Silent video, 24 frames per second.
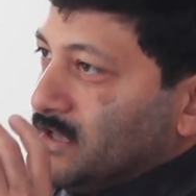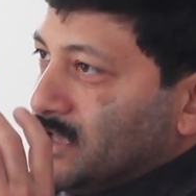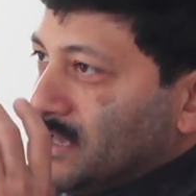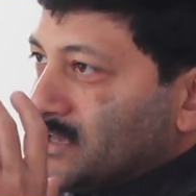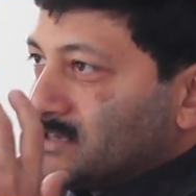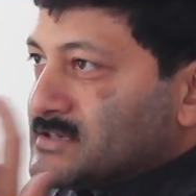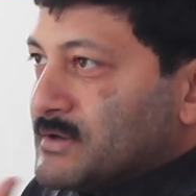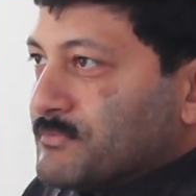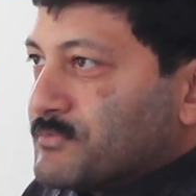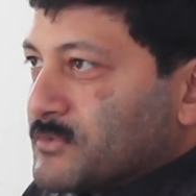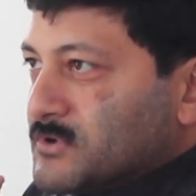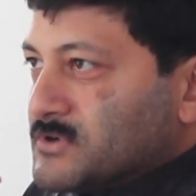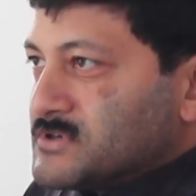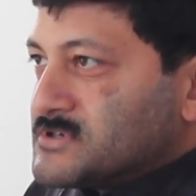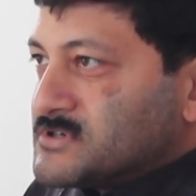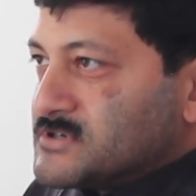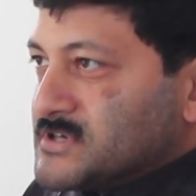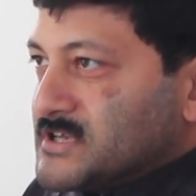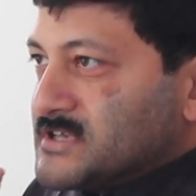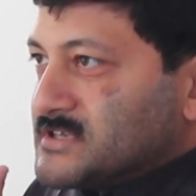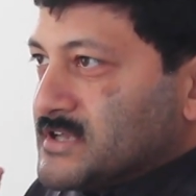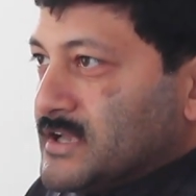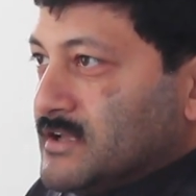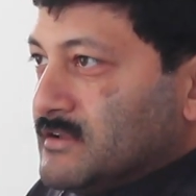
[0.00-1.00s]
these are
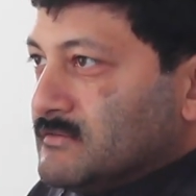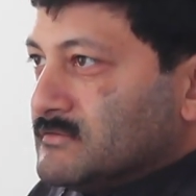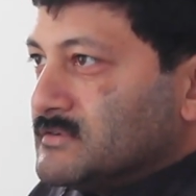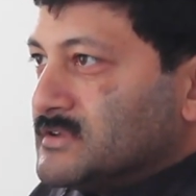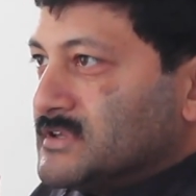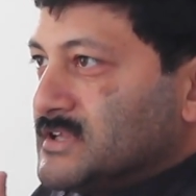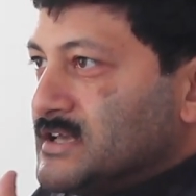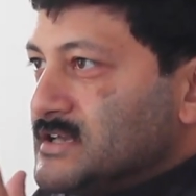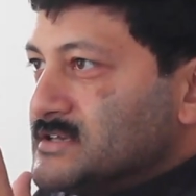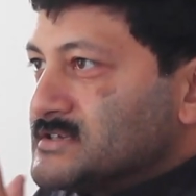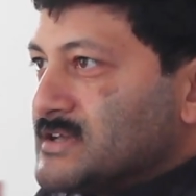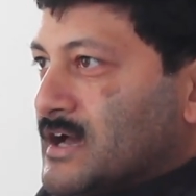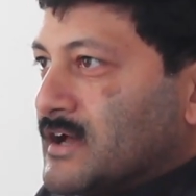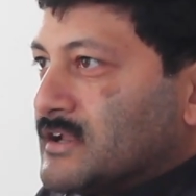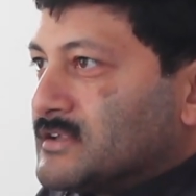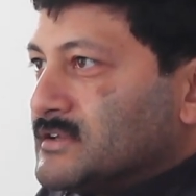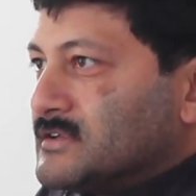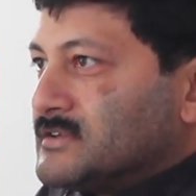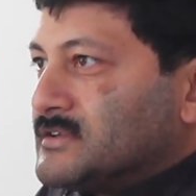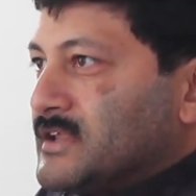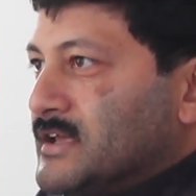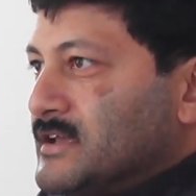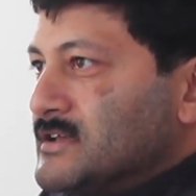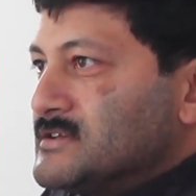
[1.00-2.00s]

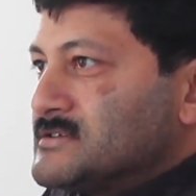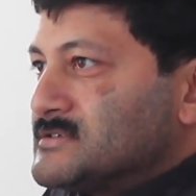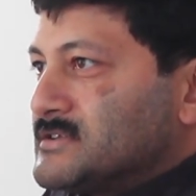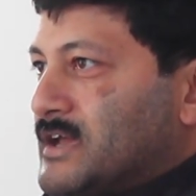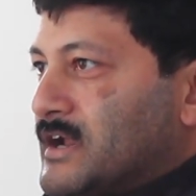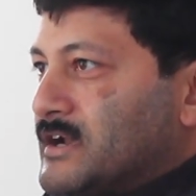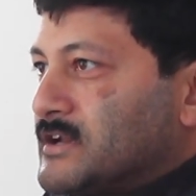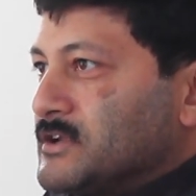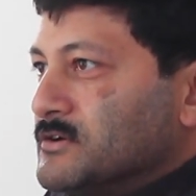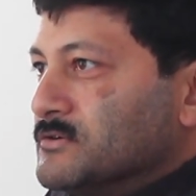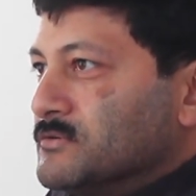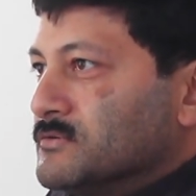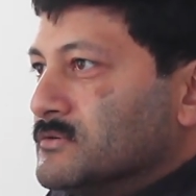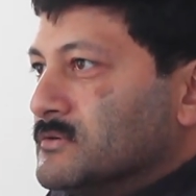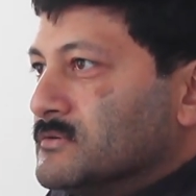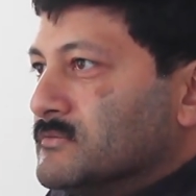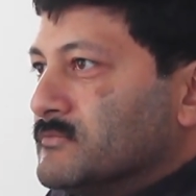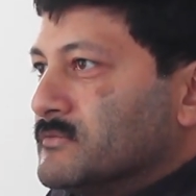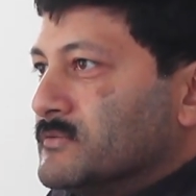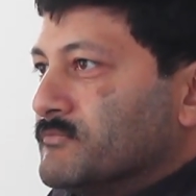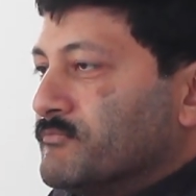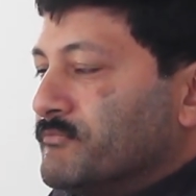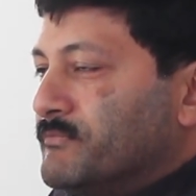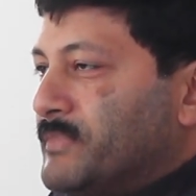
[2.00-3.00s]
the things that
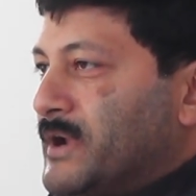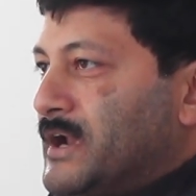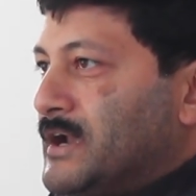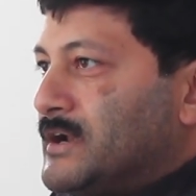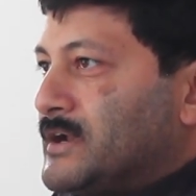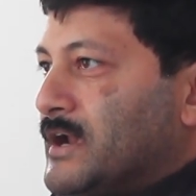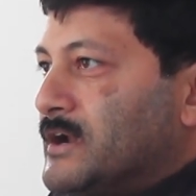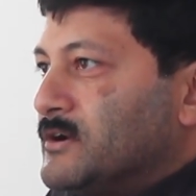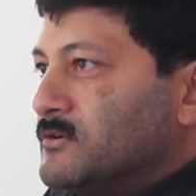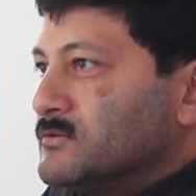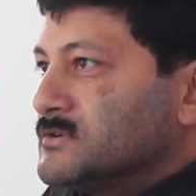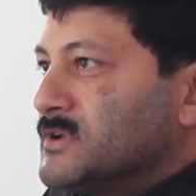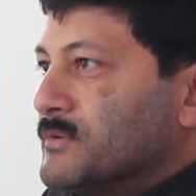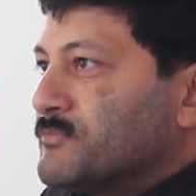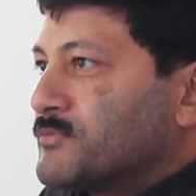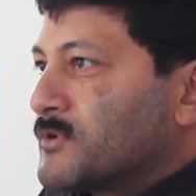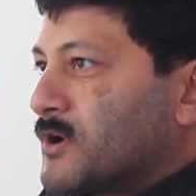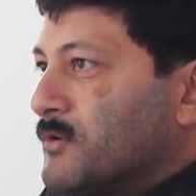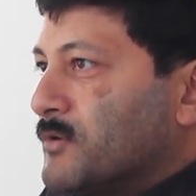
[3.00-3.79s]
you built into the